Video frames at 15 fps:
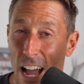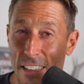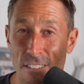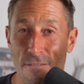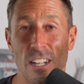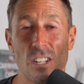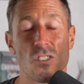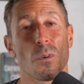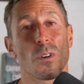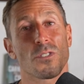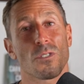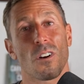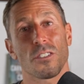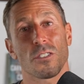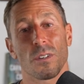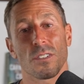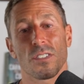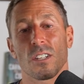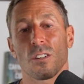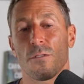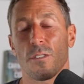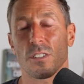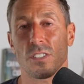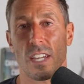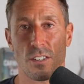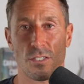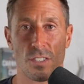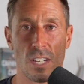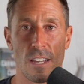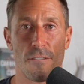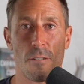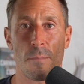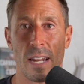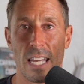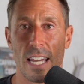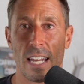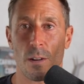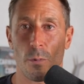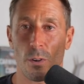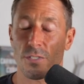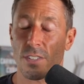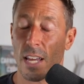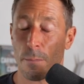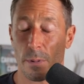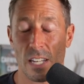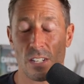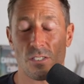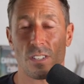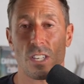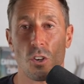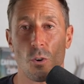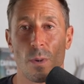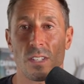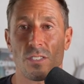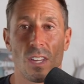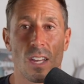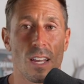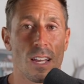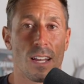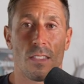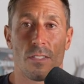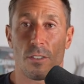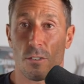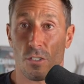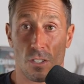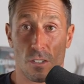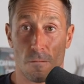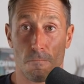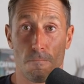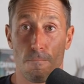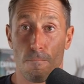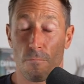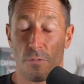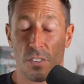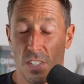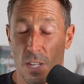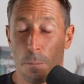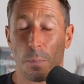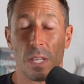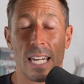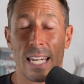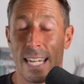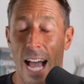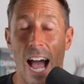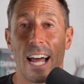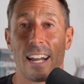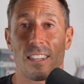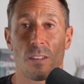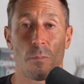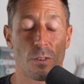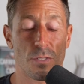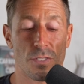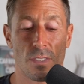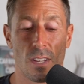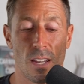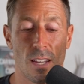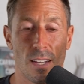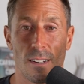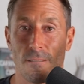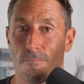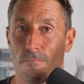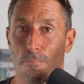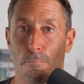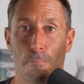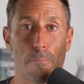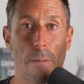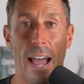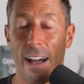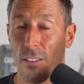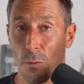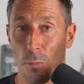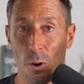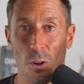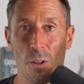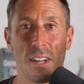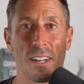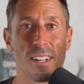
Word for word: I think vegetables are also a signal for scarcity for many animals and potentially humans. They're just simply not the most palatable,